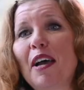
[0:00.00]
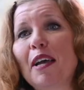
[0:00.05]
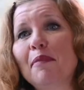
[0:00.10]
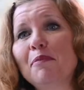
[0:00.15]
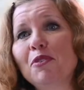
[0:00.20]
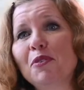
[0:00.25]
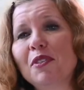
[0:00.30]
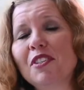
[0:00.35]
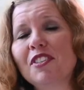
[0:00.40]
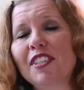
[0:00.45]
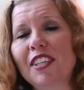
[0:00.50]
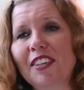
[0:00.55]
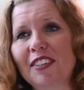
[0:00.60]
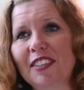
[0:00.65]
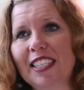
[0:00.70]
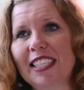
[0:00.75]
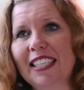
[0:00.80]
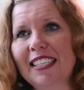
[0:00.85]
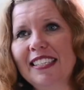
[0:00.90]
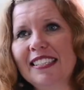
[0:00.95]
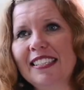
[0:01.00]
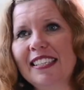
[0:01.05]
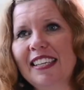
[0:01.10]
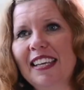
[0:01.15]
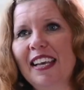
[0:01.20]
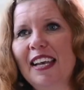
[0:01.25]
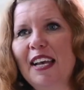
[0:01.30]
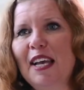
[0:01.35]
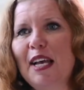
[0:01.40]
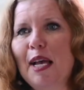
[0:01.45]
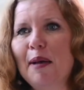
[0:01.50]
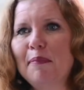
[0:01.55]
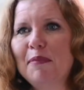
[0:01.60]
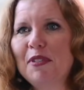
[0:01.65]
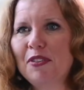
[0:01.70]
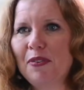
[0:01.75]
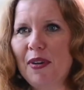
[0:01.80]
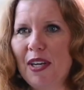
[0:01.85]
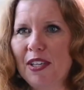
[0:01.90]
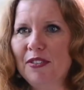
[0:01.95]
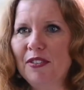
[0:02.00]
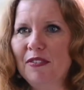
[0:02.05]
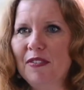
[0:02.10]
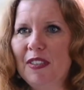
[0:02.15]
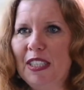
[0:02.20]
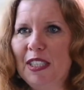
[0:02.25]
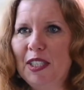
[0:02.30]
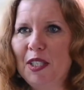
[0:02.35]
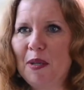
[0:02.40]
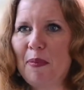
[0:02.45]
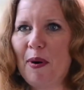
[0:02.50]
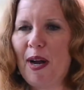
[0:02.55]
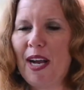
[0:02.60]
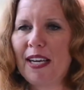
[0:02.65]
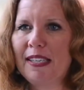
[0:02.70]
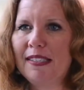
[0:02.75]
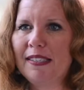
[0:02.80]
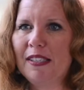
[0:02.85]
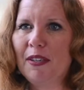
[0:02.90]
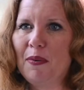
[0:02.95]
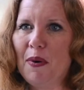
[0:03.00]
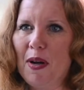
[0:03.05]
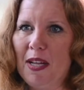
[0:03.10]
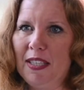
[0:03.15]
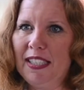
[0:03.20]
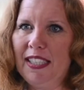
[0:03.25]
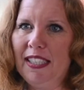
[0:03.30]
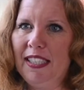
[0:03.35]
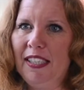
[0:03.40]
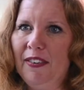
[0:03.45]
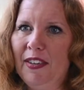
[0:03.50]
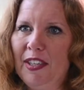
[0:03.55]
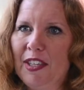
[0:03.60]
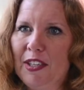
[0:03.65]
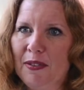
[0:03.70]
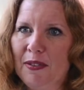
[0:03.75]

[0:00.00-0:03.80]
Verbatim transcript: I'm Trish Geerlinks. I'm the Director of Clinical Practice and Quality here at